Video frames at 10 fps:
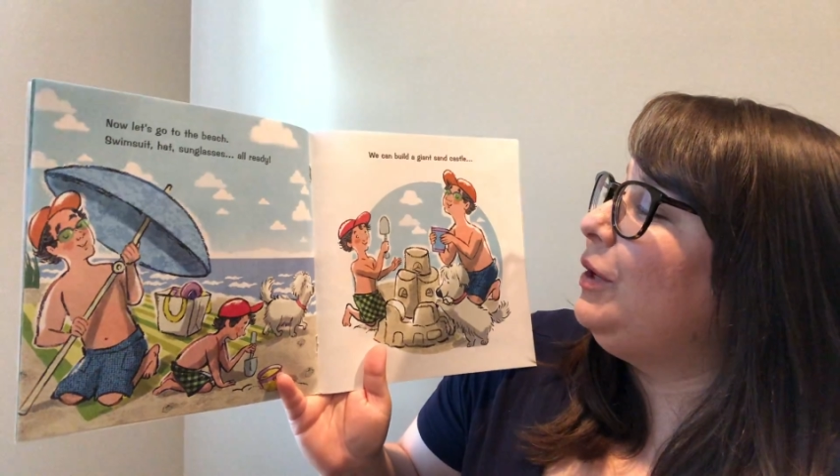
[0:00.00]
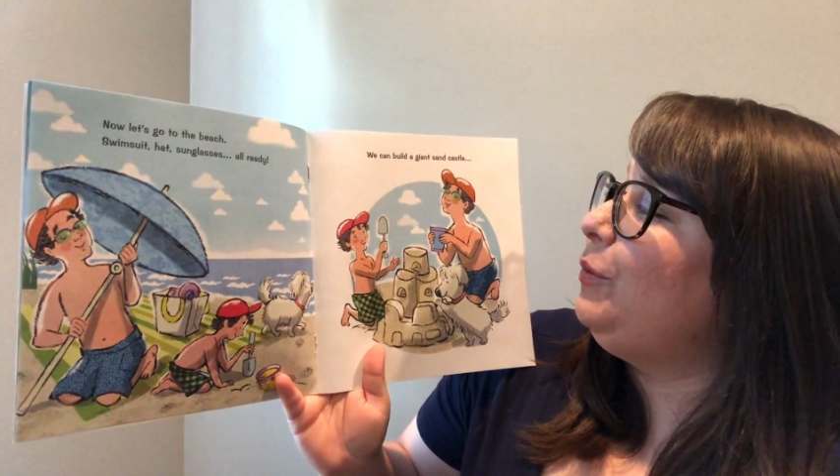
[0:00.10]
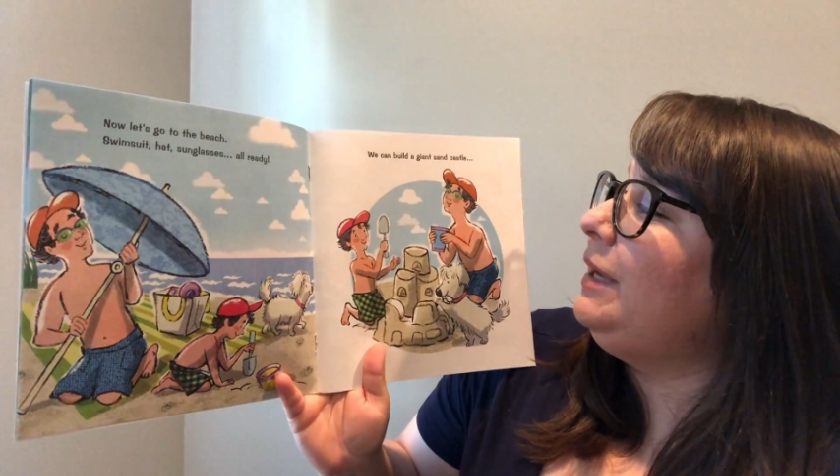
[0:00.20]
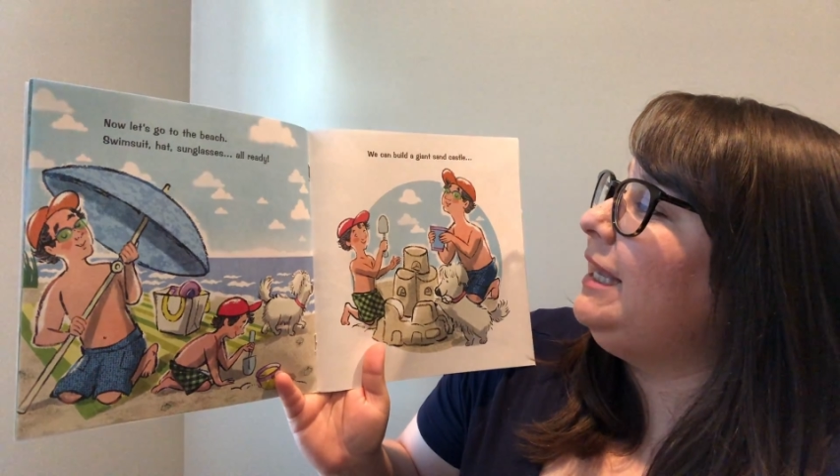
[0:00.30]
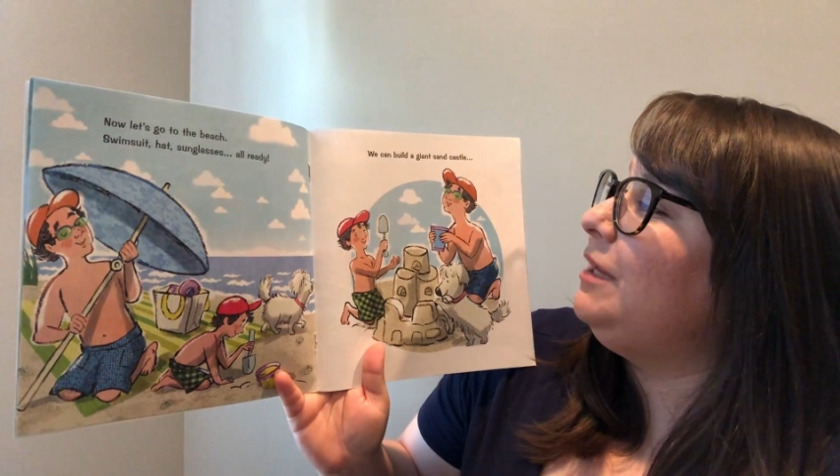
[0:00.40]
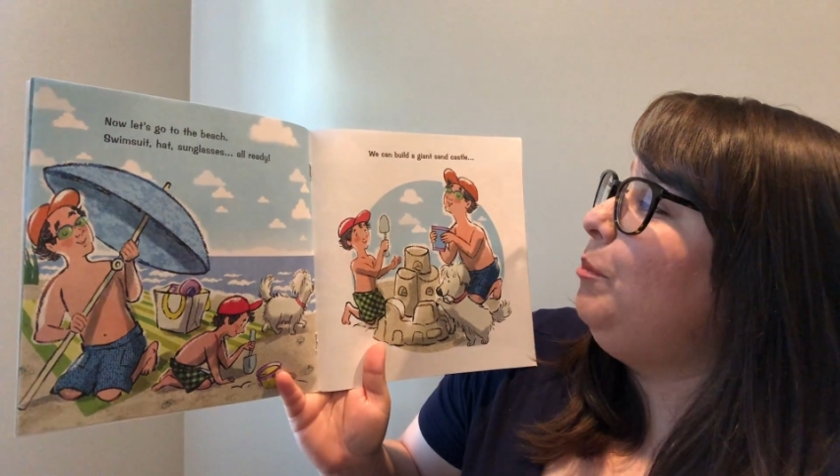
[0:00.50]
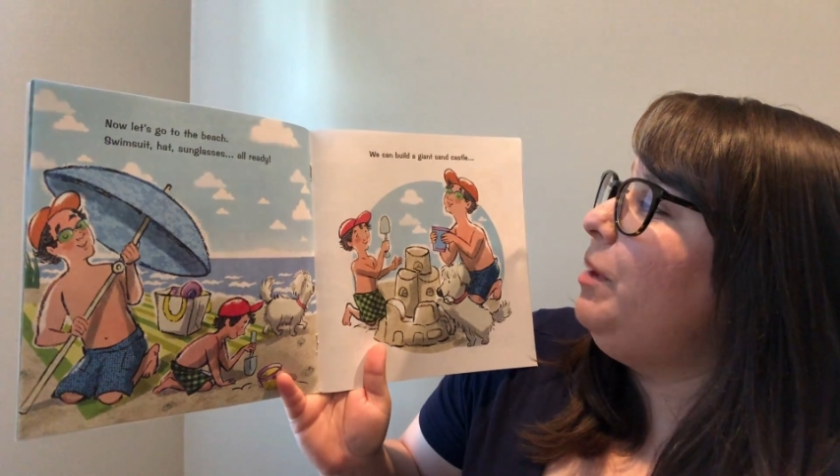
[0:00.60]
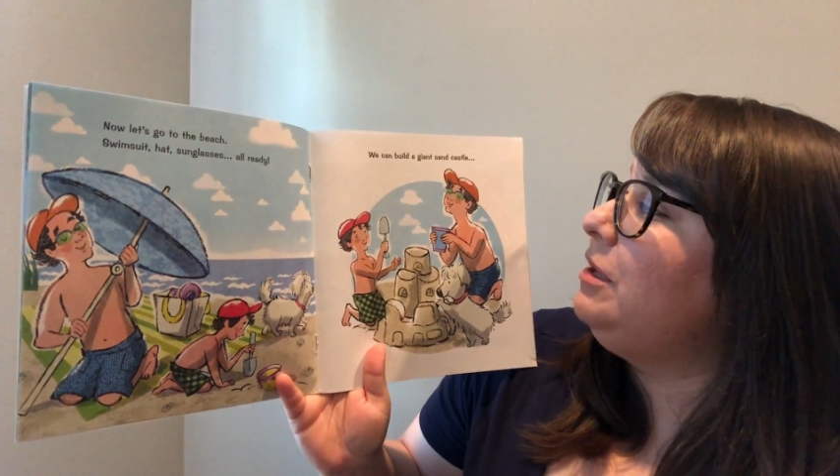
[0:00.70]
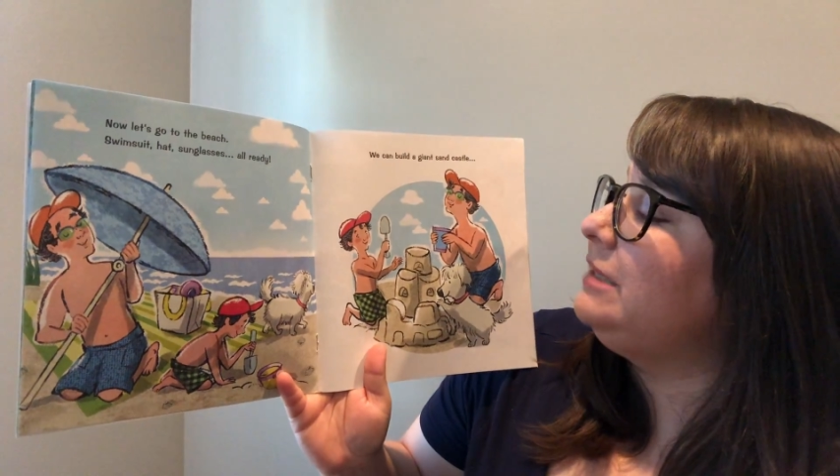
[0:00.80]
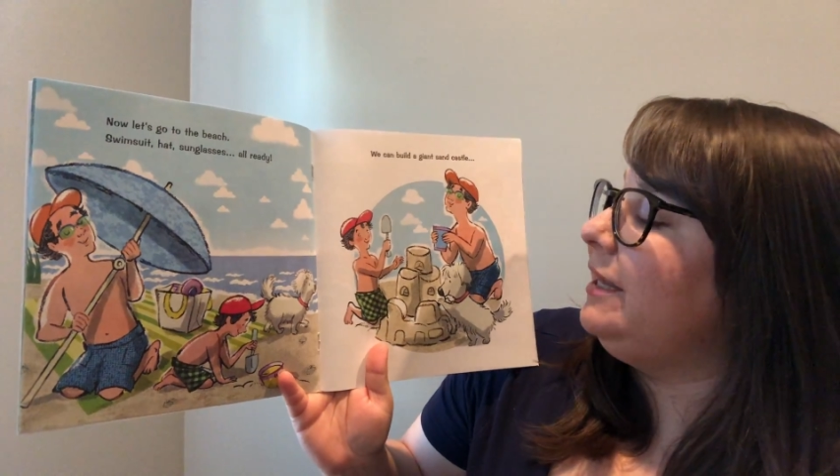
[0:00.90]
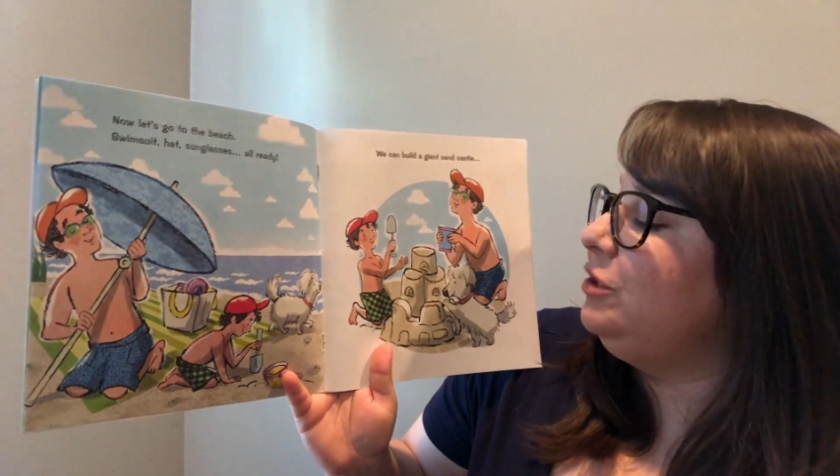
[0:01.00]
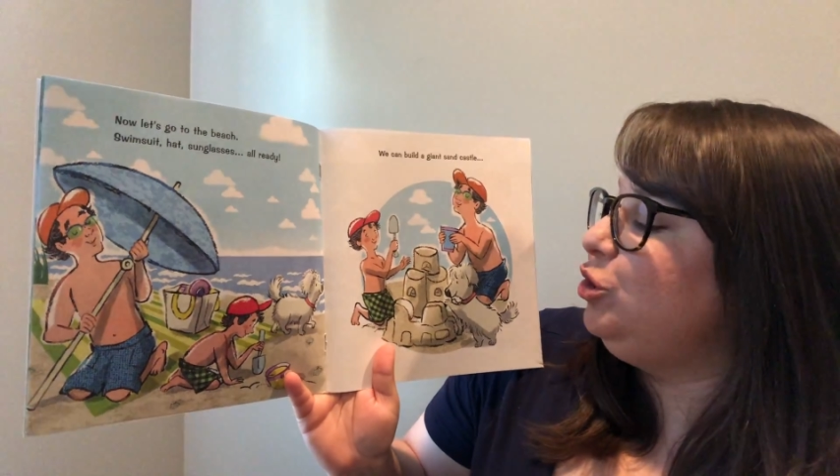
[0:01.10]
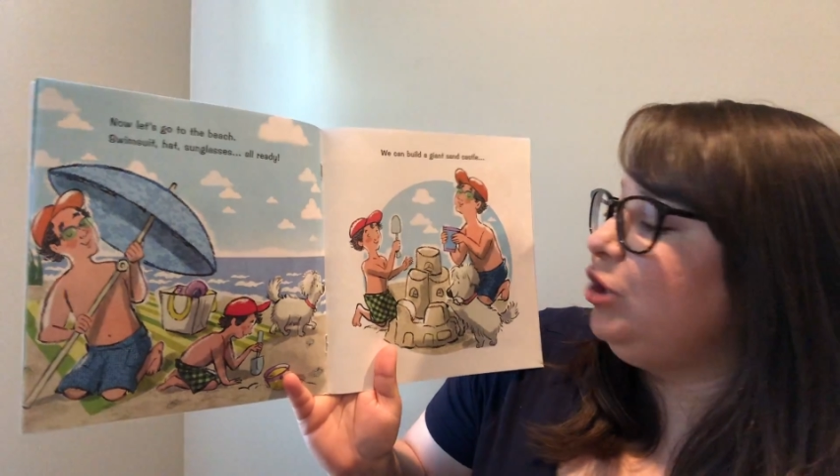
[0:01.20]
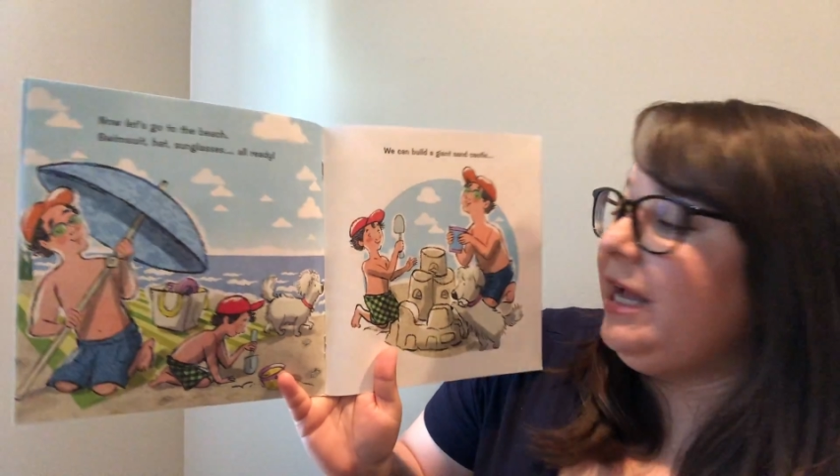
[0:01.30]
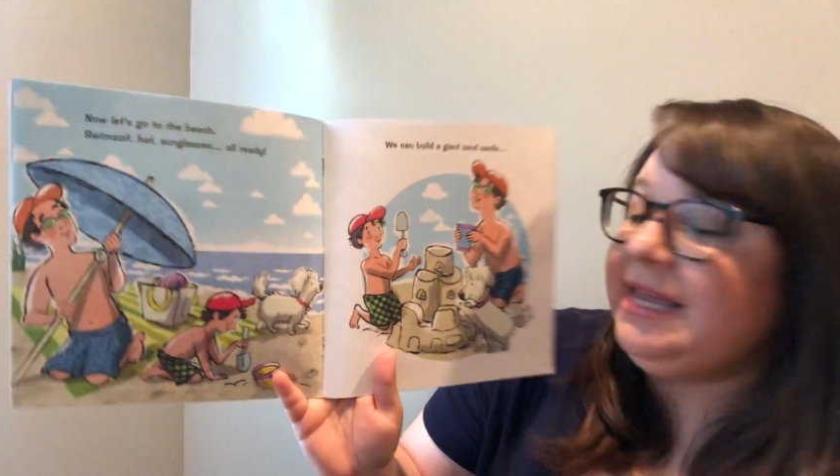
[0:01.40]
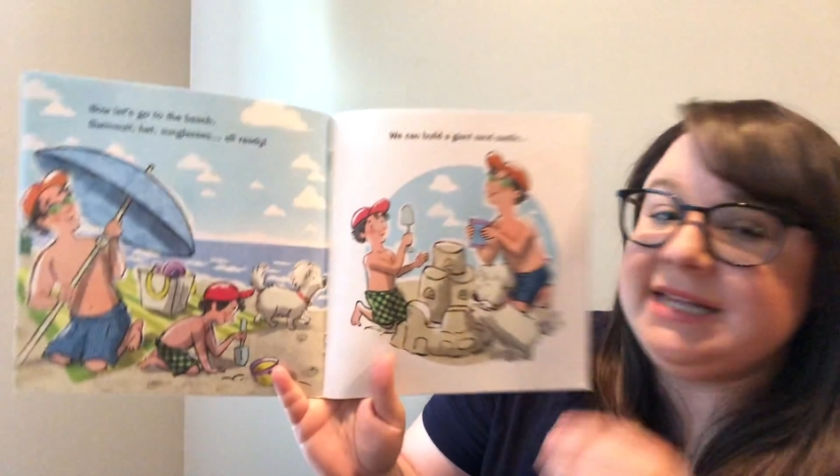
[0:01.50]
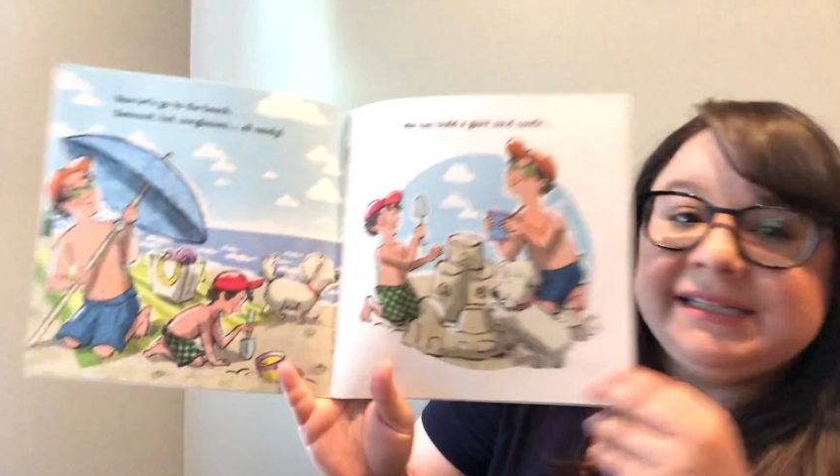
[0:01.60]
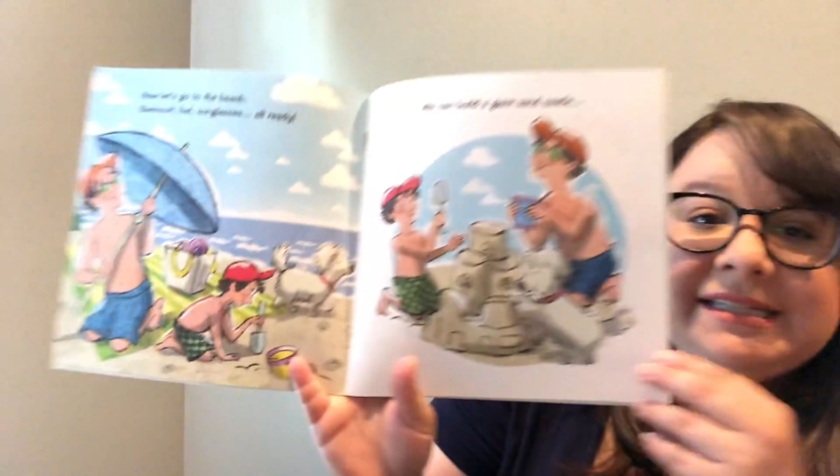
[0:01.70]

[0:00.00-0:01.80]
We can build a giant